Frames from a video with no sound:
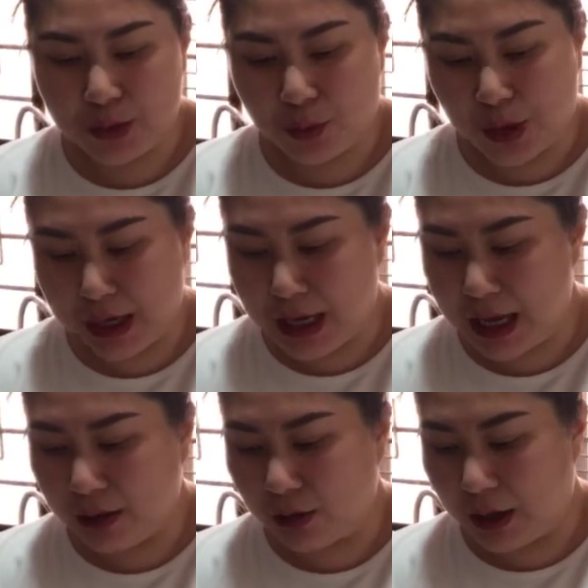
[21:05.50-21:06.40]
we
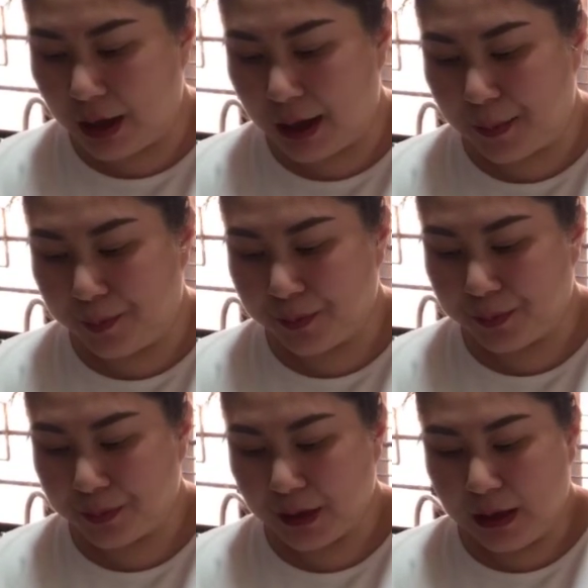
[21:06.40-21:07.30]
need
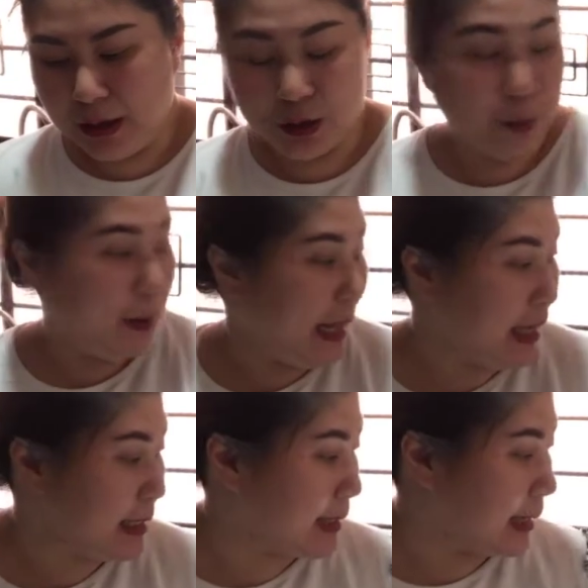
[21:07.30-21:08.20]
to
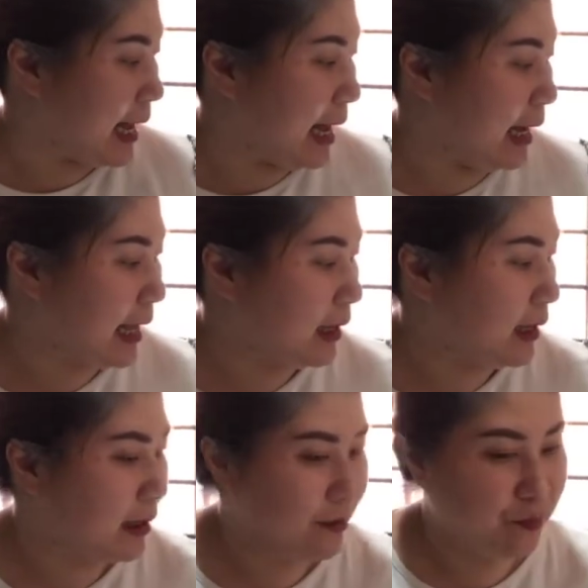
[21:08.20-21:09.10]
place the garlic
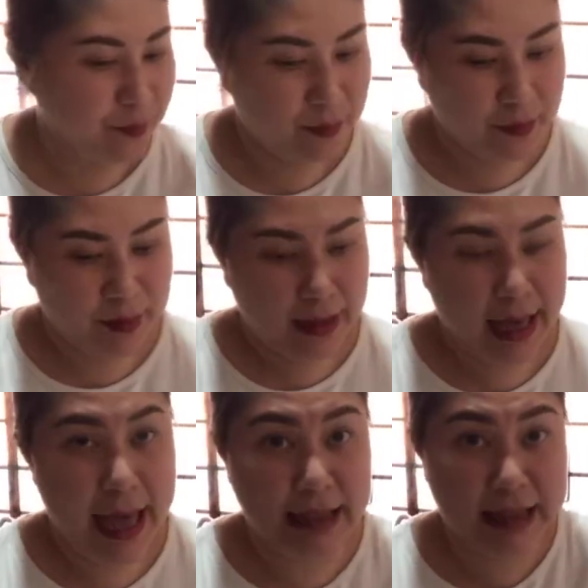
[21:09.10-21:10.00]

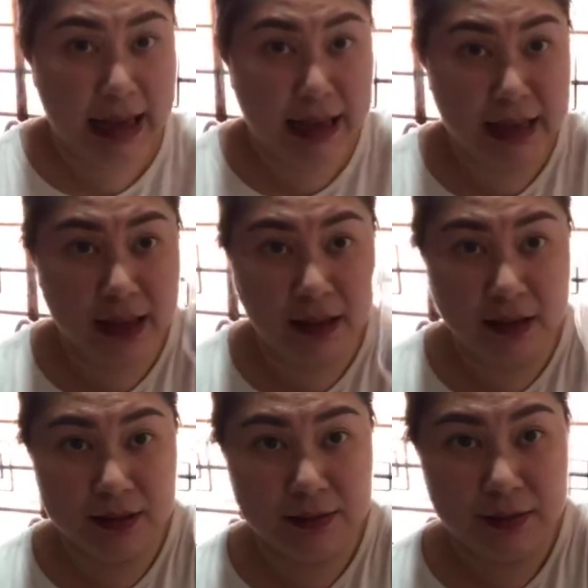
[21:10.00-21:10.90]
and the onion
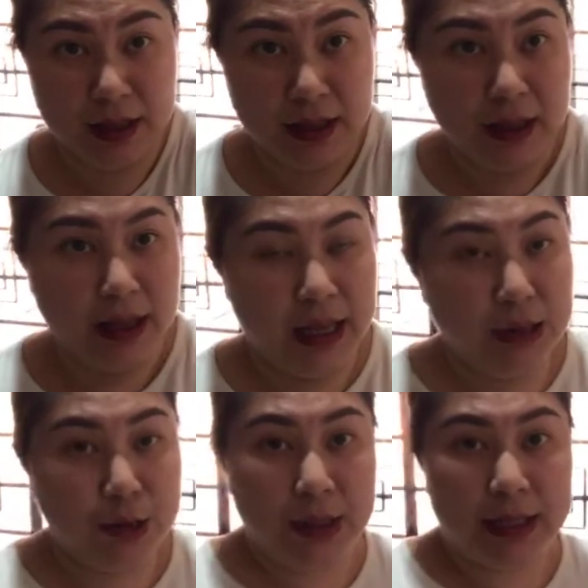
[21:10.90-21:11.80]

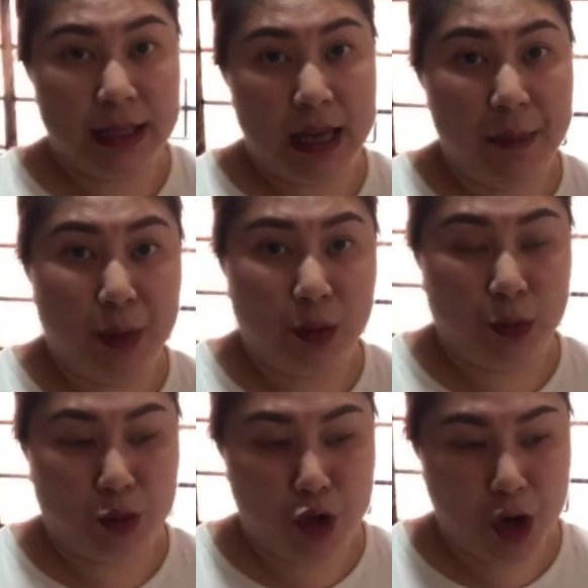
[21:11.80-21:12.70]
into the TM bowl
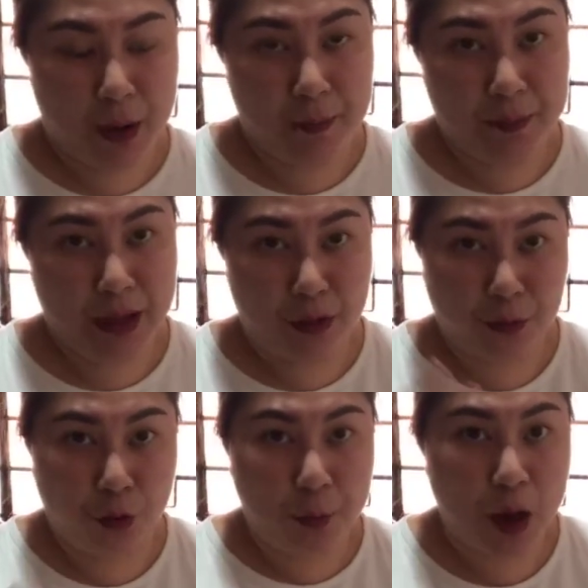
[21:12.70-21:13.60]
to chop. Now,
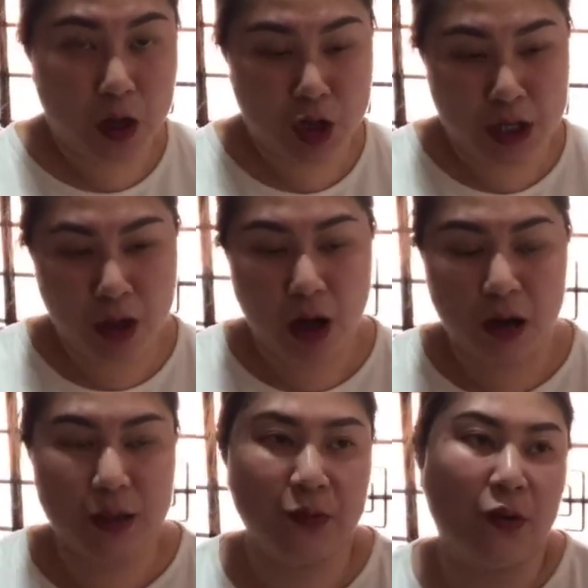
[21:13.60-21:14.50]
full portion
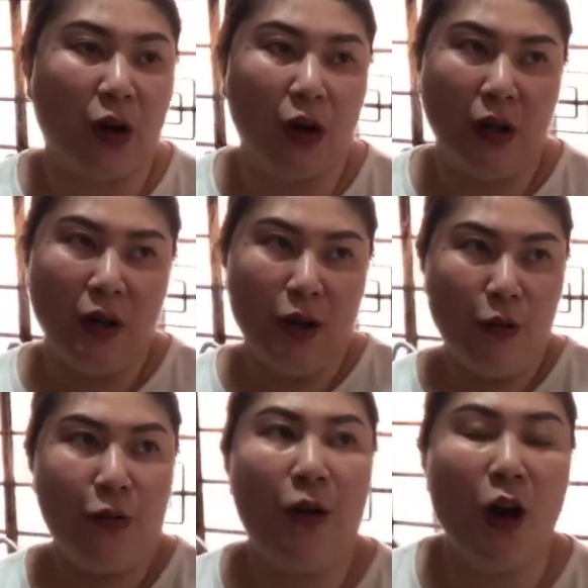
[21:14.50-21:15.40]
calls for
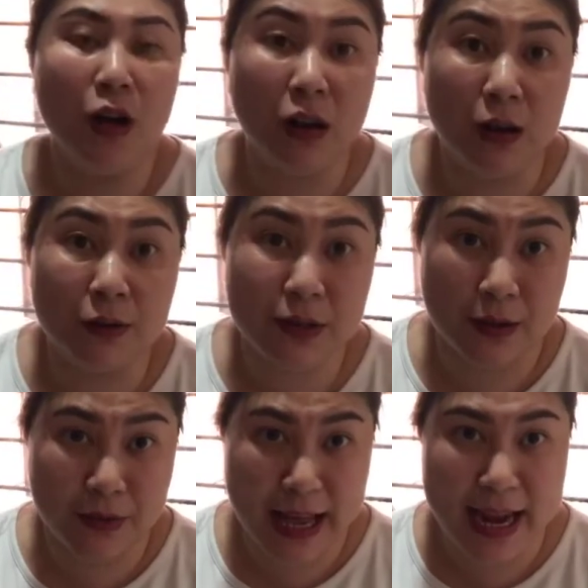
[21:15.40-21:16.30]
4 cloves
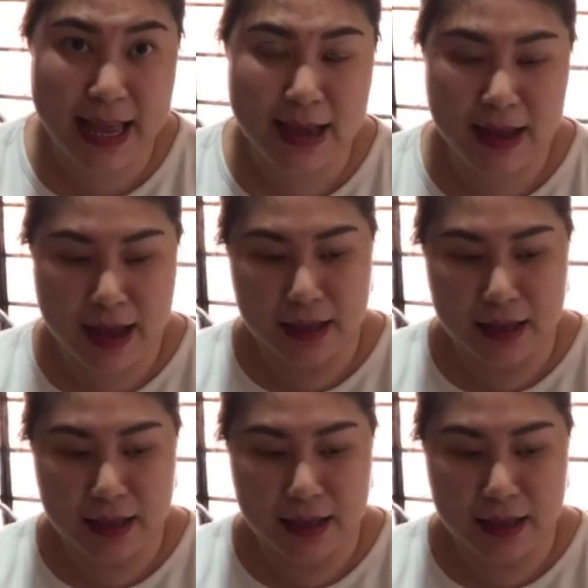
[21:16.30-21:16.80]
of garlic and